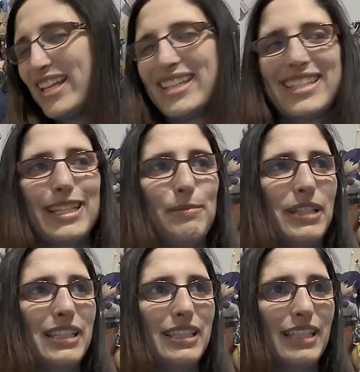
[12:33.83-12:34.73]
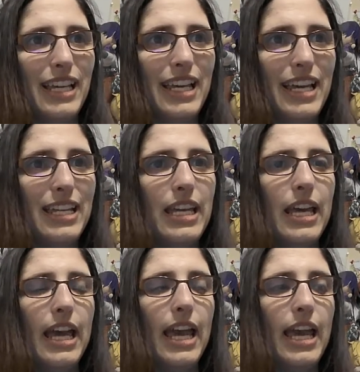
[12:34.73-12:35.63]
This is gonna be lit.
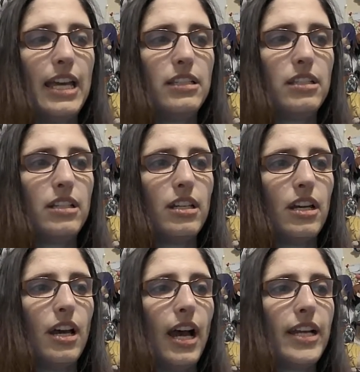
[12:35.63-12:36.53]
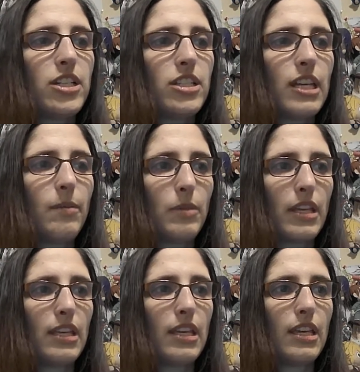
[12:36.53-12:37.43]
And I just keep
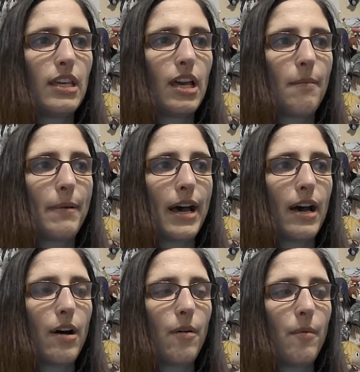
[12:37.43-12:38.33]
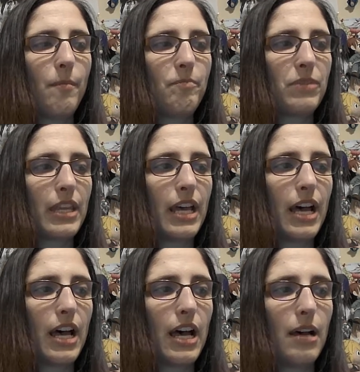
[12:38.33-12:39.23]
thinking about
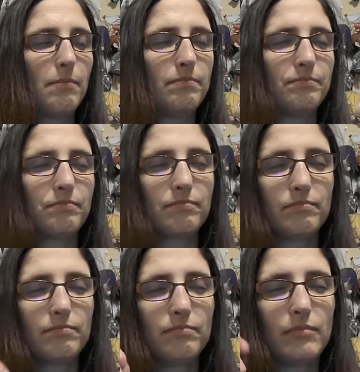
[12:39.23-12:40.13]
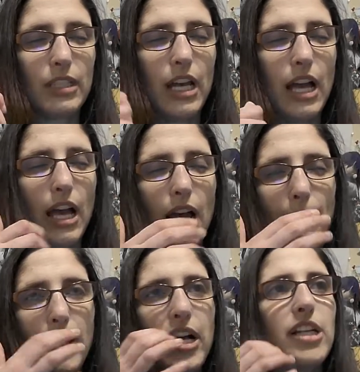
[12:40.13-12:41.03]
um,
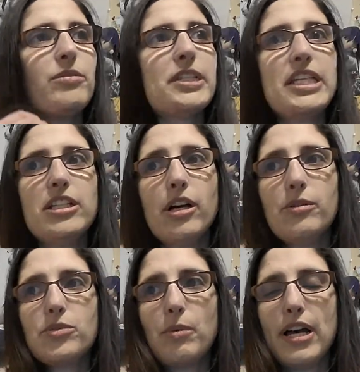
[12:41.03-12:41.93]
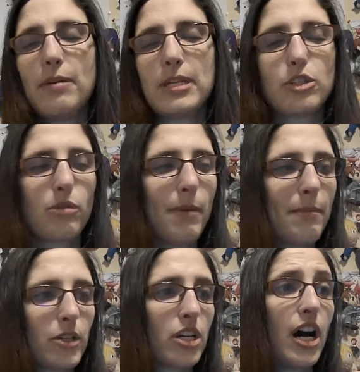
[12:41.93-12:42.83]
about Kano Agito as well, because
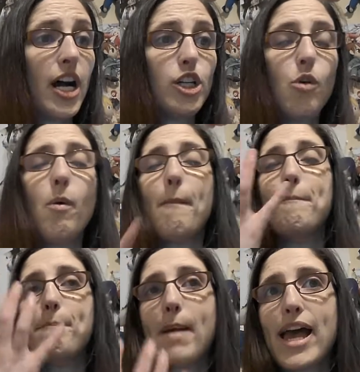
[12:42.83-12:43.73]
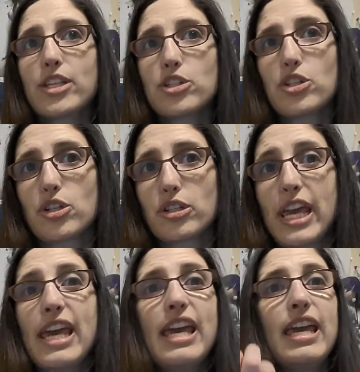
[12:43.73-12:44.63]
remember, Kano mastered
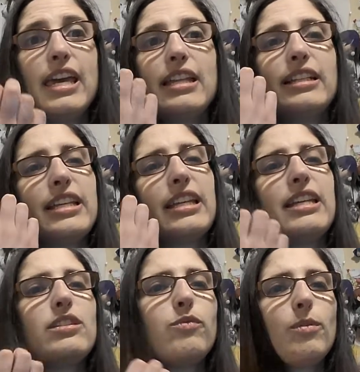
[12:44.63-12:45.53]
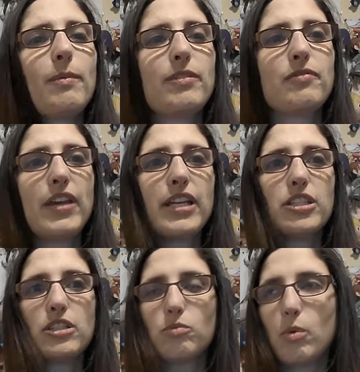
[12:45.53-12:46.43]
like his form of advance
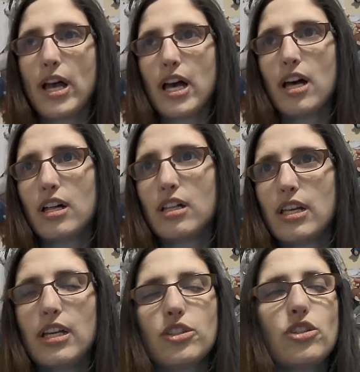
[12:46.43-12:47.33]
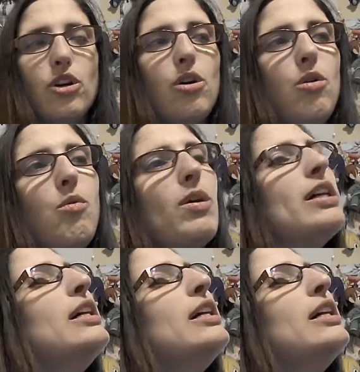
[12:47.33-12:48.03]
as well. So,